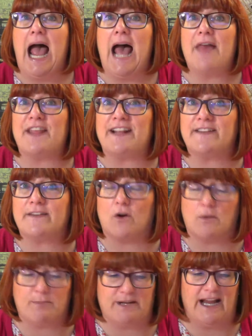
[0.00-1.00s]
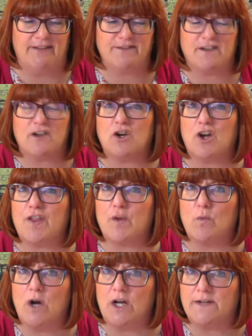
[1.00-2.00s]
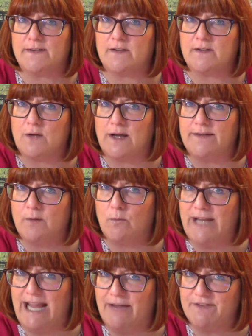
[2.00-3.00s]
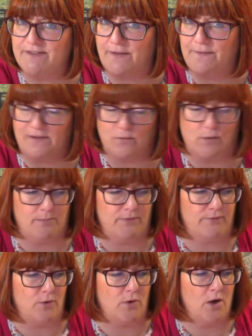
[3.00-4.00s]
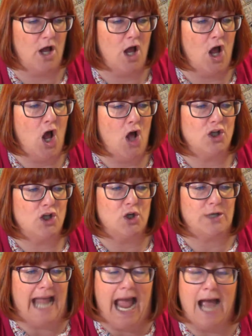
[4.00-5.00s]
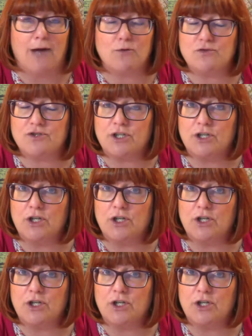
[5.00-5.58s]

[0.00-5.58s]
this song, but I have to look at the words because we haven't done this one before. Look out,